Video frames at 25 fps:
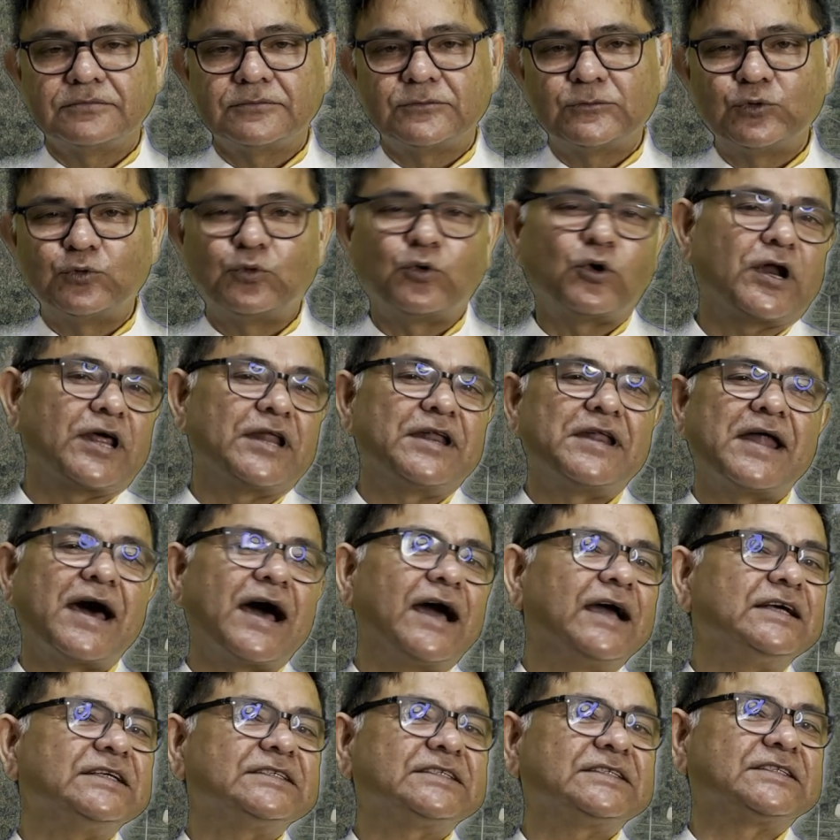What a
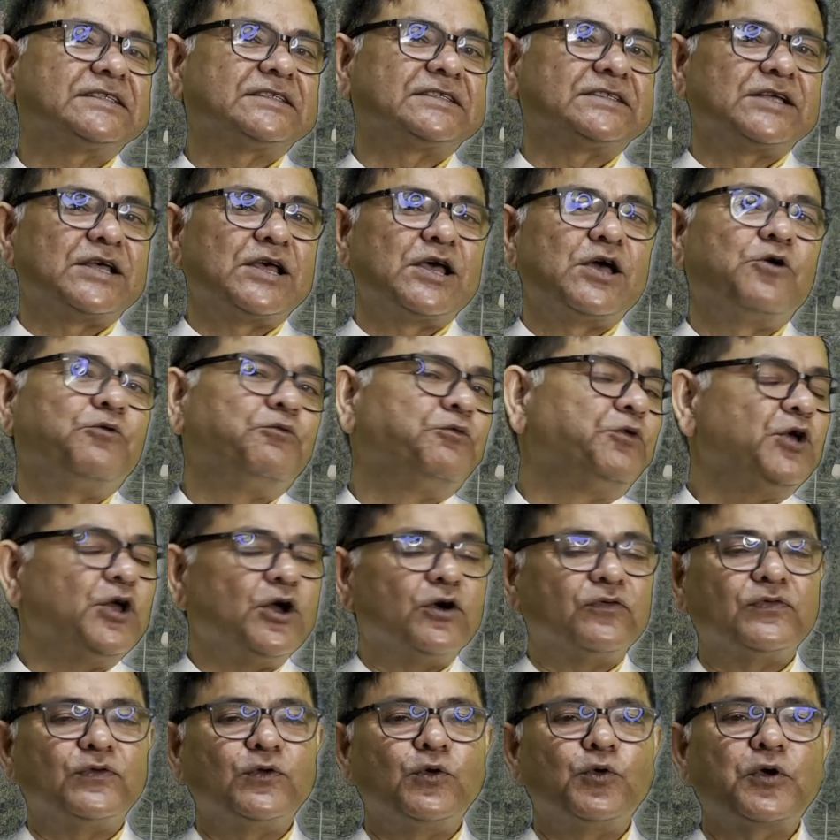nice way
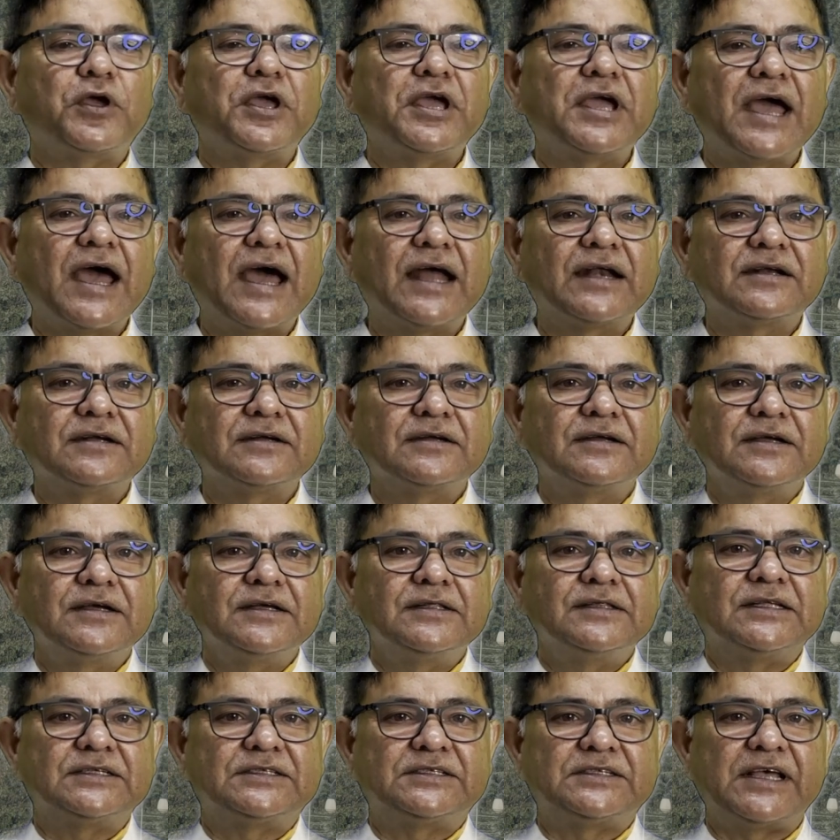of looking at
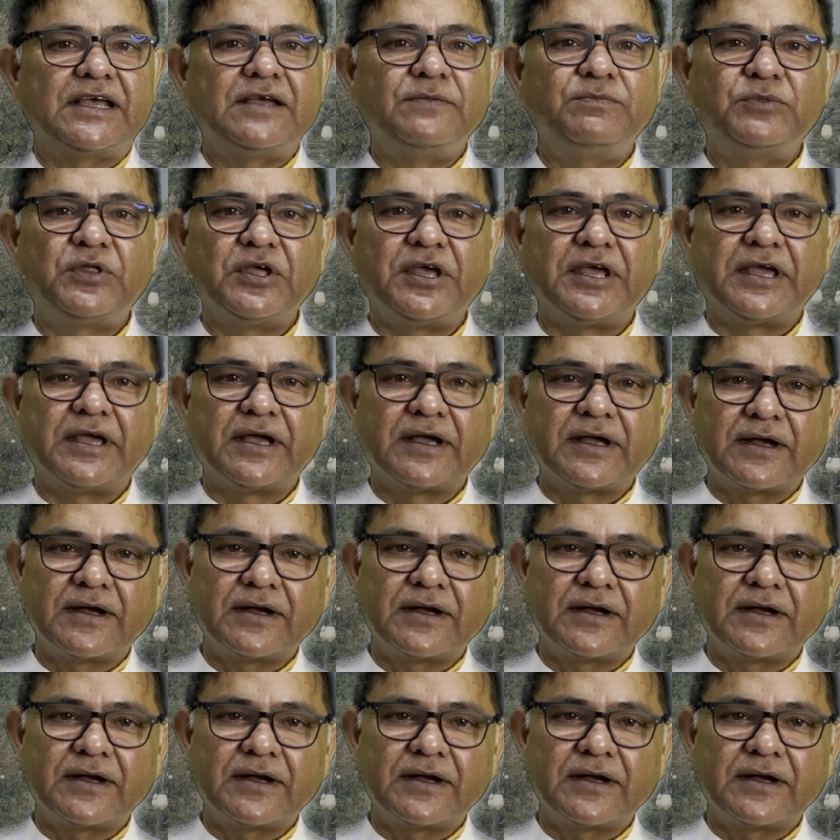the same thing.